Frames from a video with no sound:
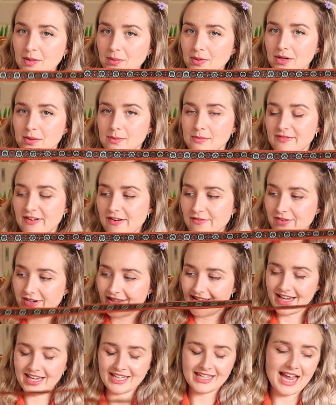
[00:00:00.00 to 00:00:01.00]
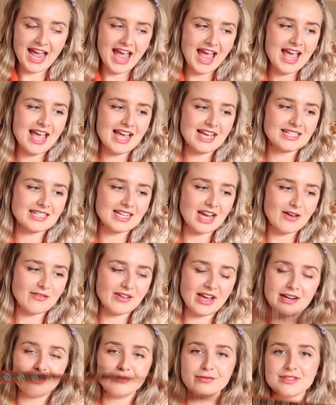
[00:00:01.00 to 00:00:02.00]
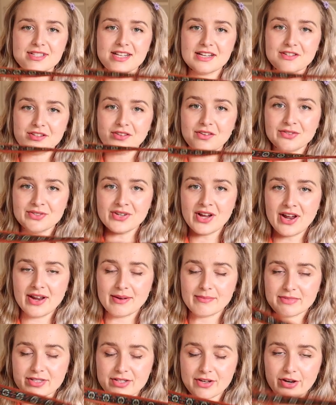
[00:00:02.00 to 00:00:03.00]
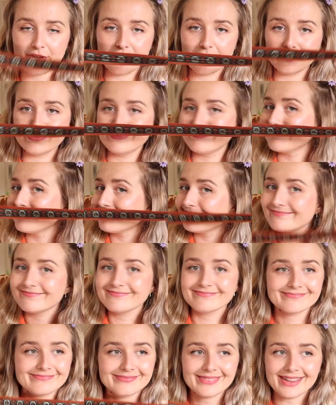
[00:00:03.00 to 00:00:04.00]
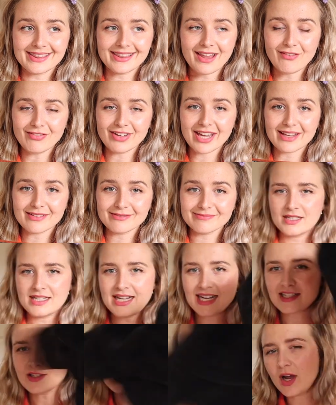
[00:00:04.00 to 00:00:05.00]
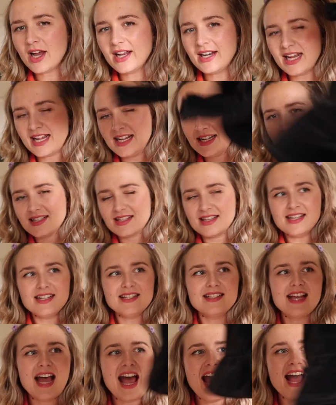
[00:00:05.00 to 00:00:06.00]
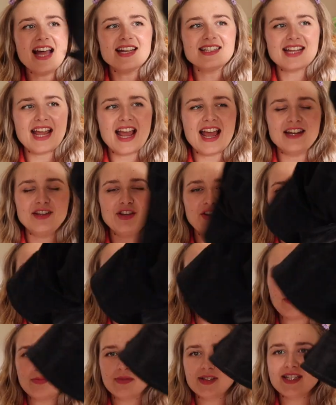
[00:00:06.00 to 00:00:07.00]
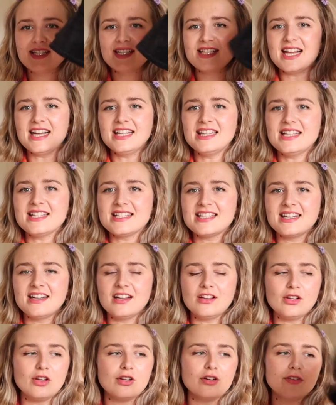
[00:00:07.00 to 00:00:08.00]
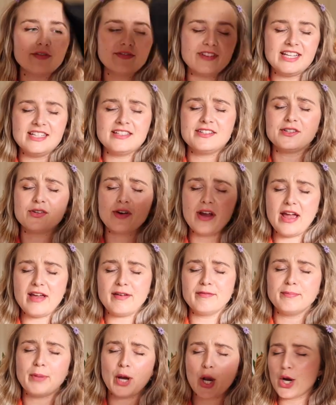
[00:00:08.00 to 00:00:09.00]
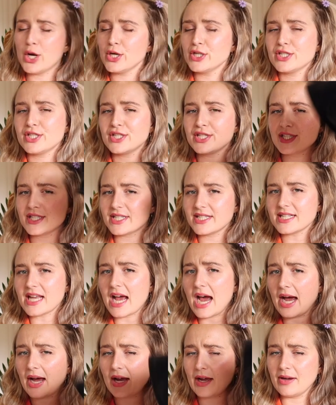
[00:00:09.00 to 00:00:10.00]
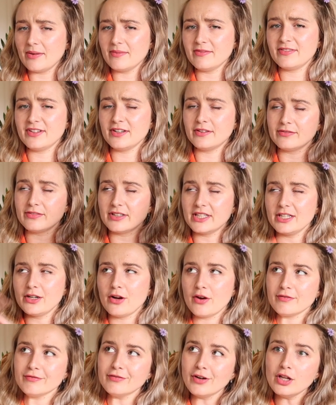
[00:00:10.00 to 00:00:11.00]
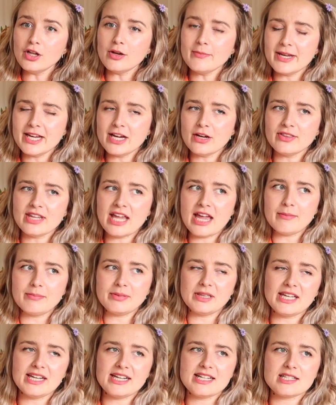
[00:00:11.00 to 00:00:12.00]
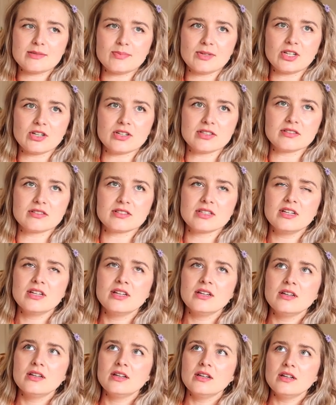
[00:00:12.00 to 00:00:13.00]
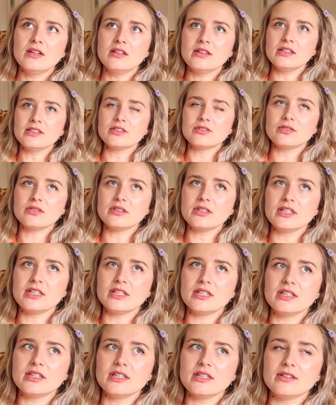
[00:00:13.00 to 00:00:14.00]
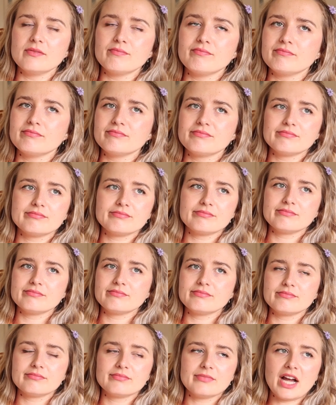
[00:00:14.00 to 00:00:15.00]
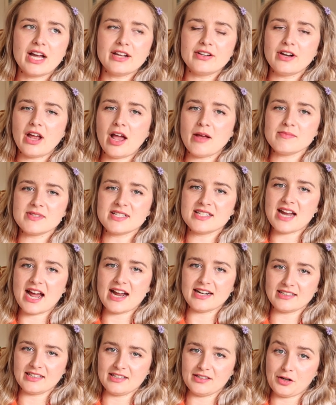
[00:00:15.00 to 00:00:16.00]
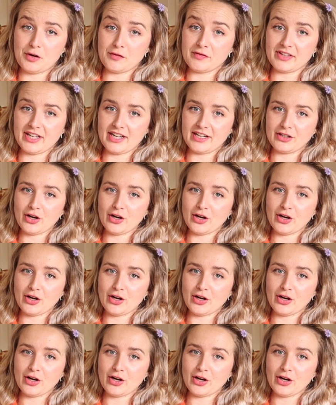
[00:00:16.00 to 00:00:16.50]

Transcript: I wear it with everything and I've had it for such a long time, so love it. Next one is this hat, and you've probably seen this in a lot of Instagram posts. Feel free to go follow me on there, please, because literally, I'm stagnant over there.